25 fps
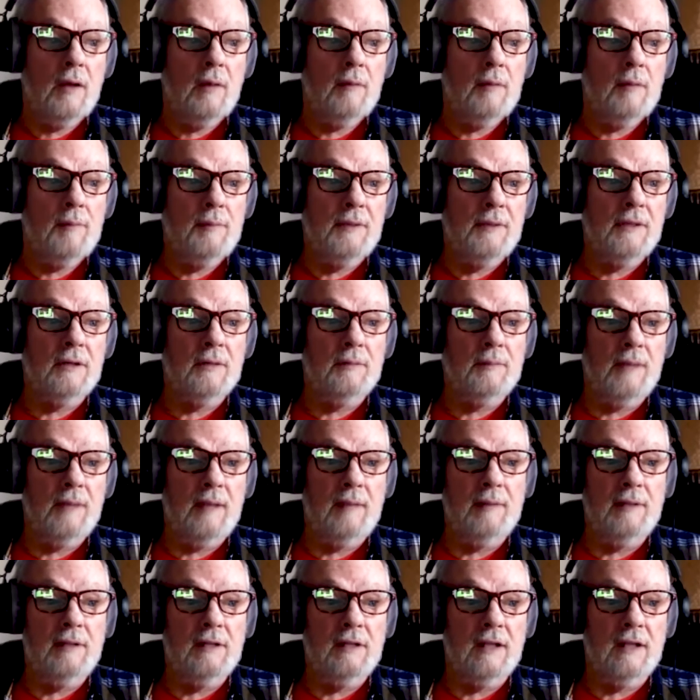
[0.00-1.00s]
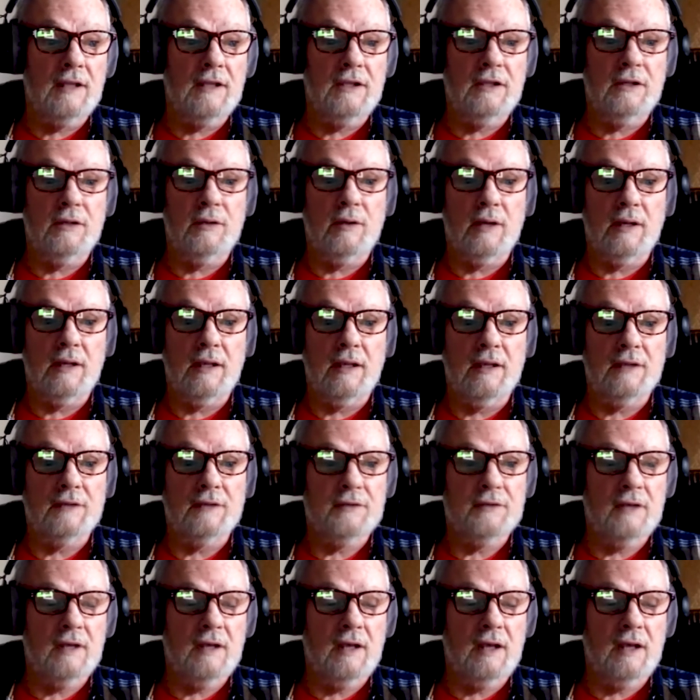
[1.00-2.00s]
I'm a Beatle baby like you, I
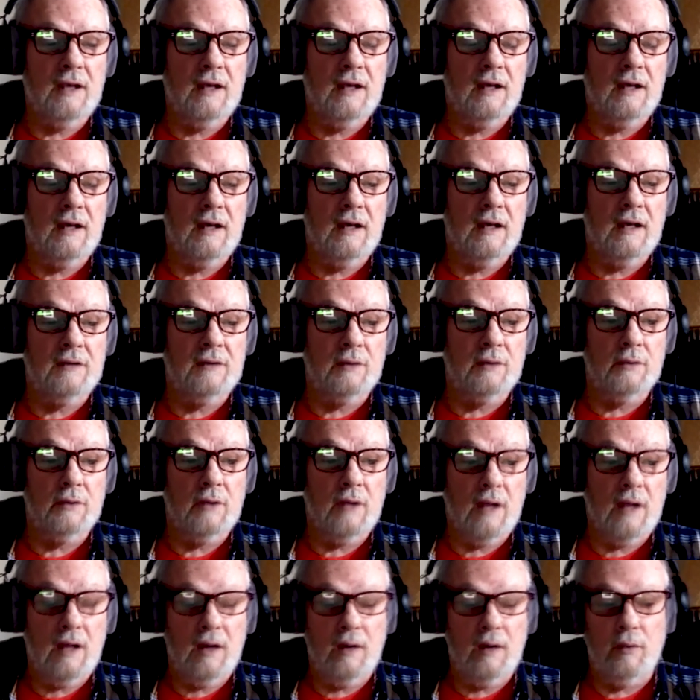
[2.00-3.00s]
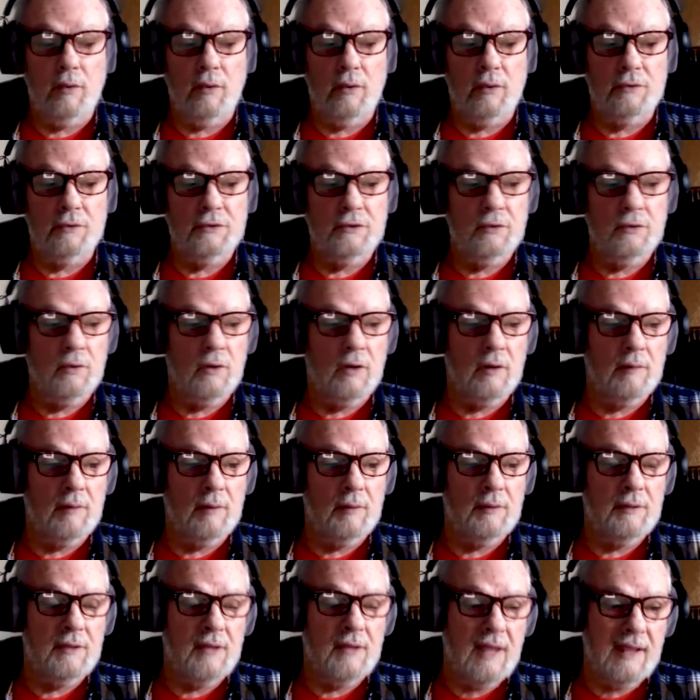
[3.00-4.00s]
guess. I, I, I don't know how old you are,
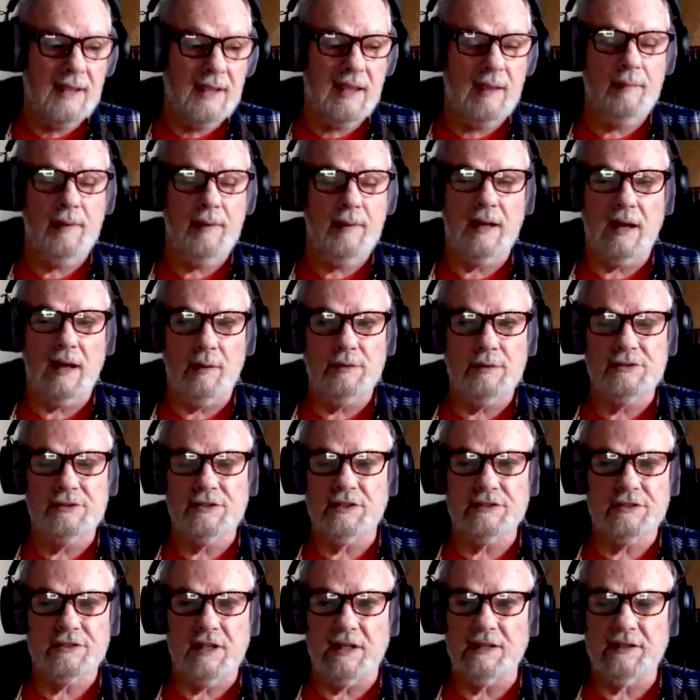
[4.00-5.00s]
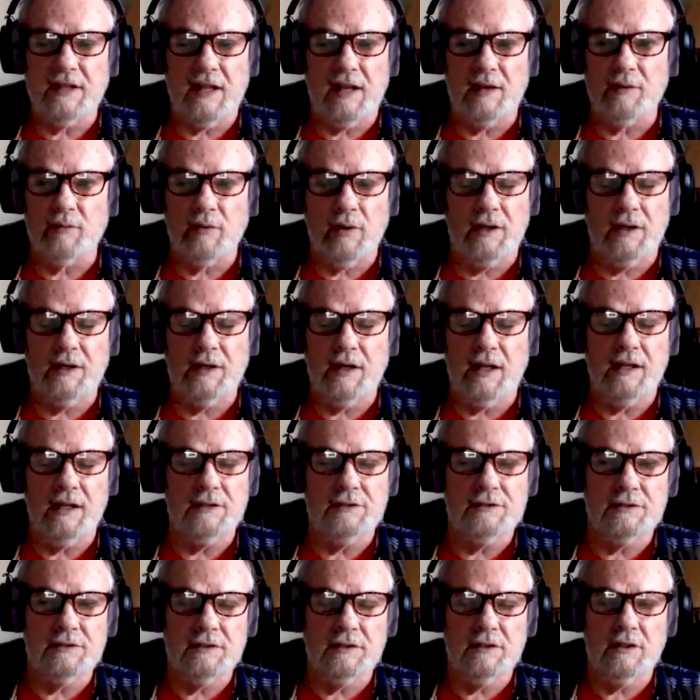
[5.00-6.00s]
but when they came out, I was just at that right
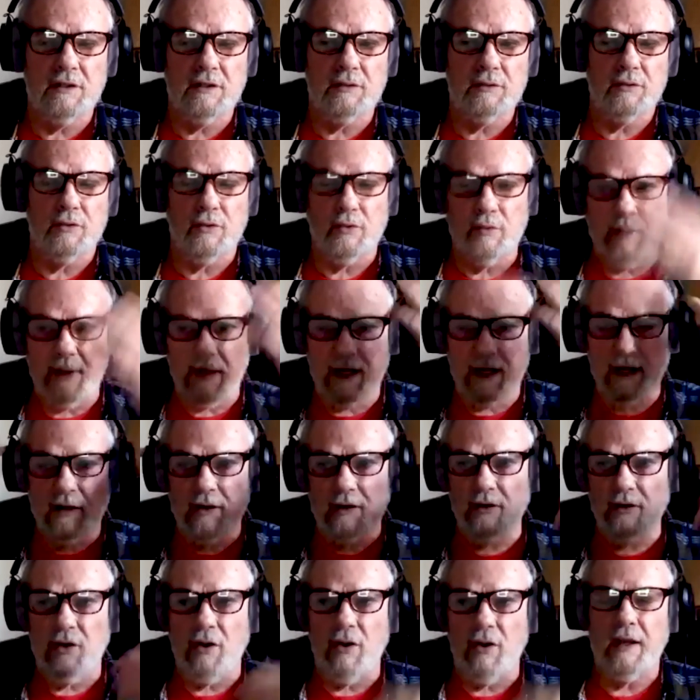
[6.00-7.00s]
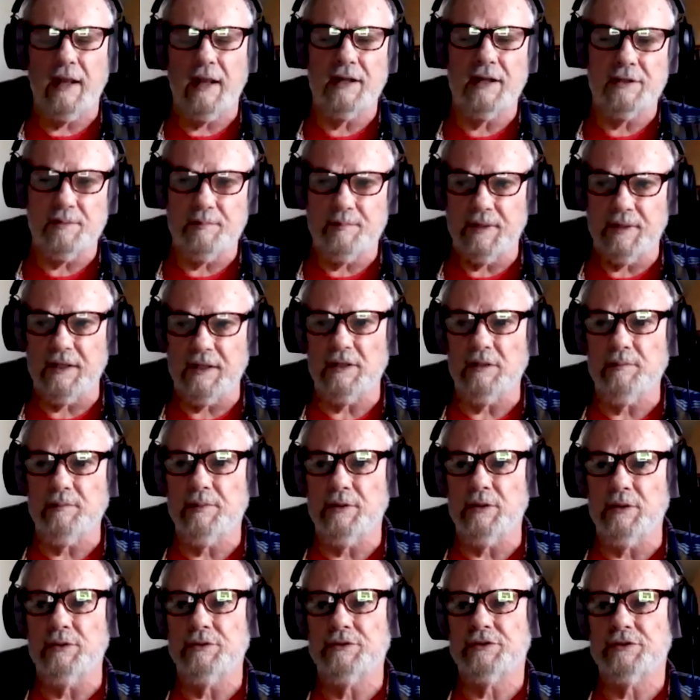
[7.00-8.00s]
age. You know, grew my hair long, had the Beatle
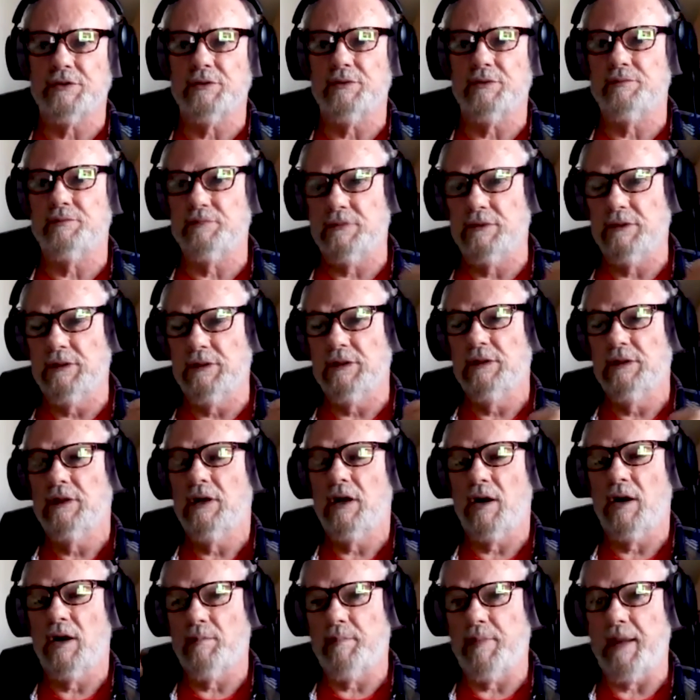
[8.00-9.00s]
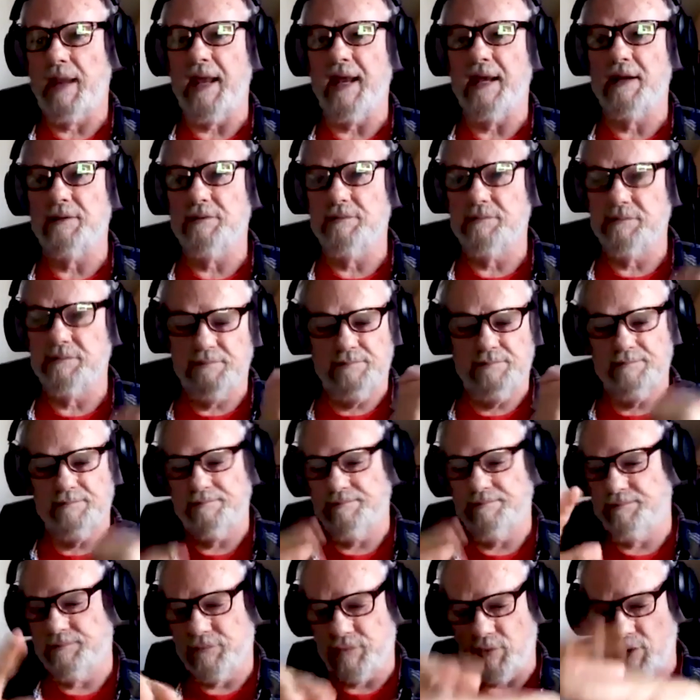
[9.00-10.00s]
boots. our band
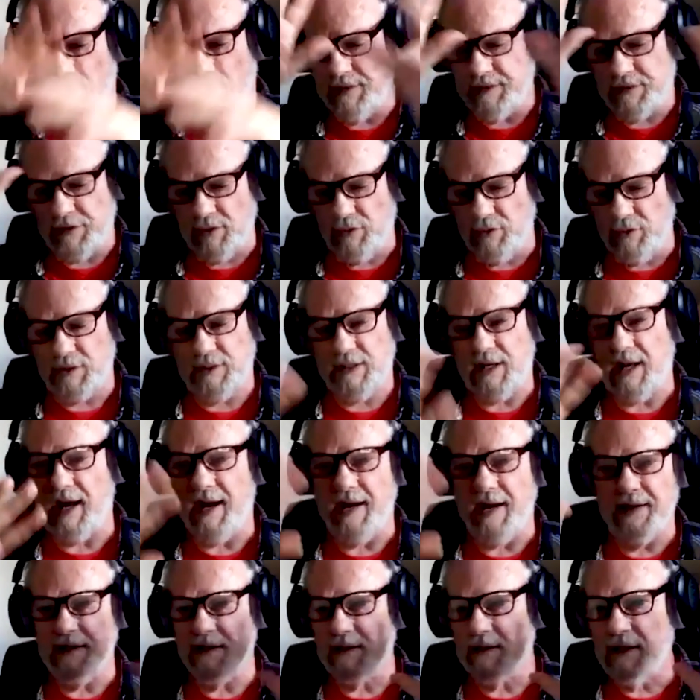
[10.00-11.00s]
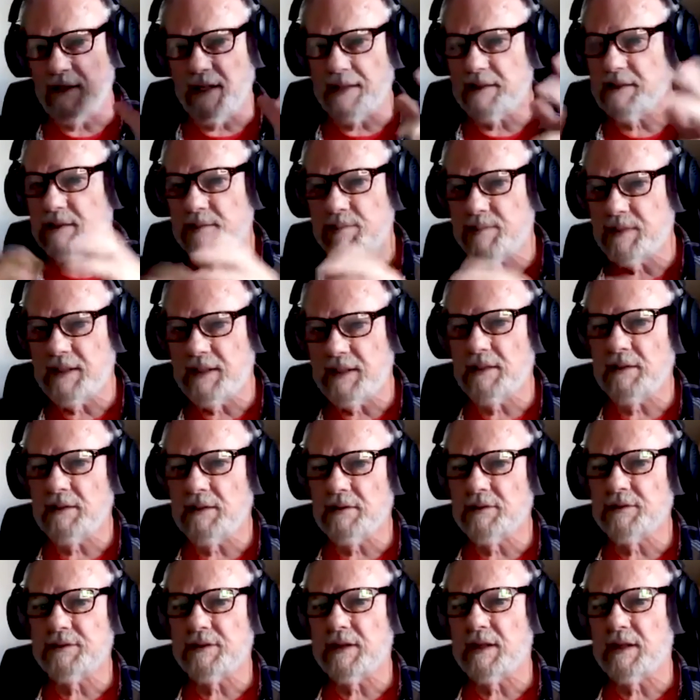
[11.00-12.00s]
tried to look kind of like the
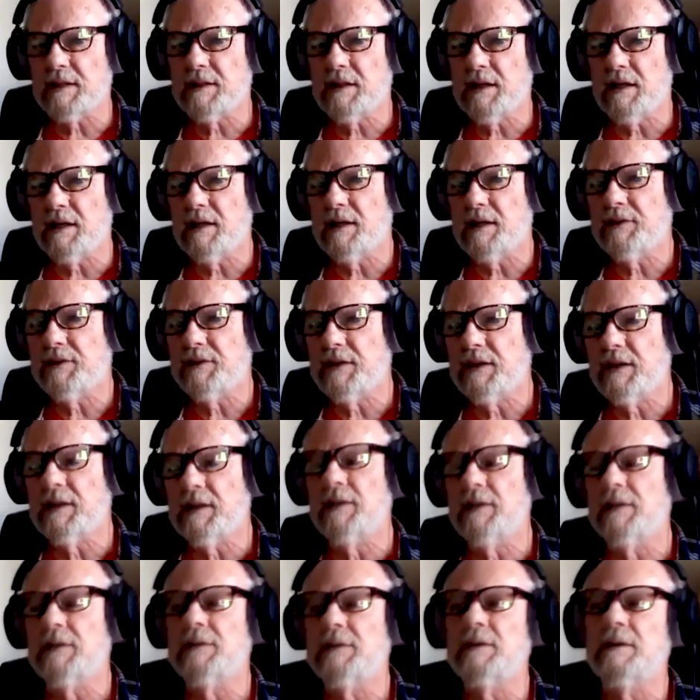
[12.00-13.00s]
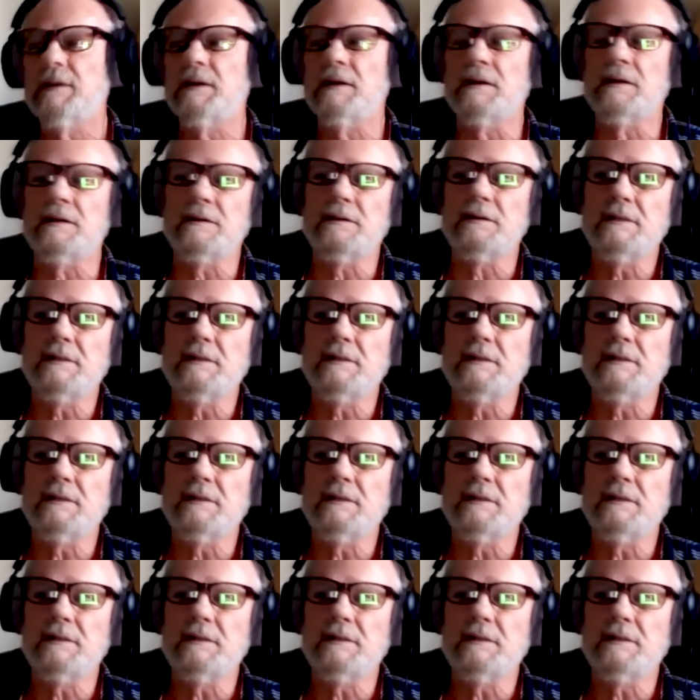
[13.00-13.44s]
Beatles, that kind of thing, and uh,